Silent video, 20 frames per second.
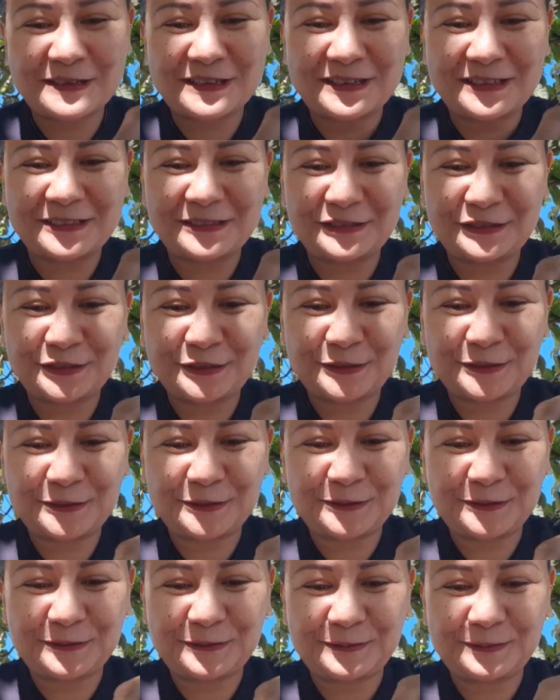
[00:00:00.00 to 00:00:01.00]

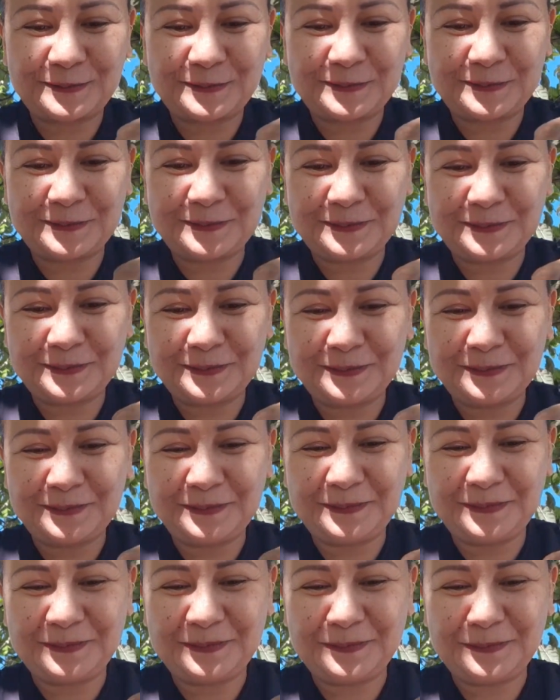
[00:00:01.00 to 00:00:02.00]

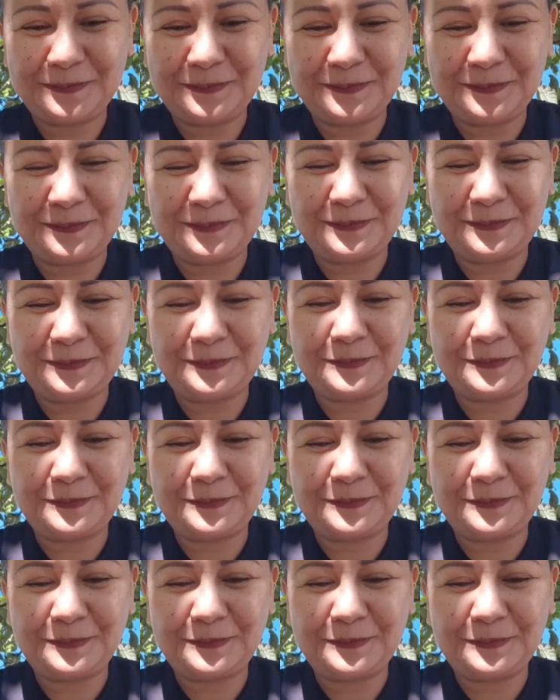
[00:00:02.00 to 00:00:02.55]
[no speech]